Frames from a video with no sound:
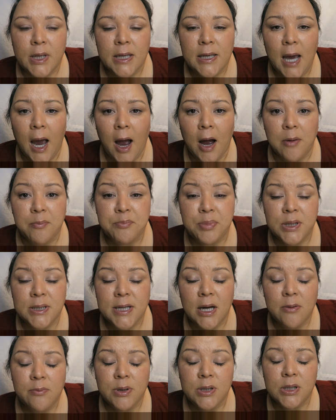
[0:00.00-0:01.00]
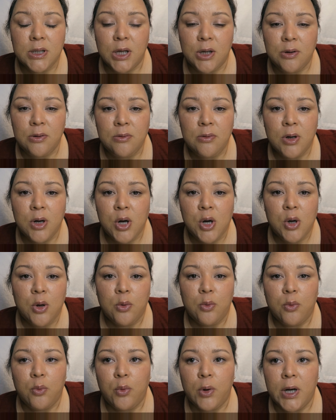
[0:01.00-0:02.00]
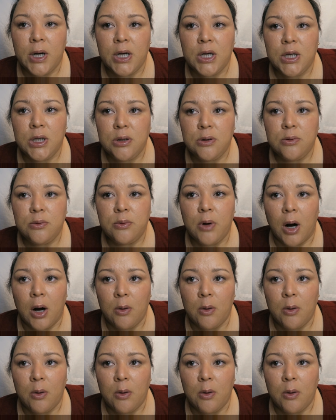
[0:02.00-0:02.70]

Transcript: yeah, put down below what you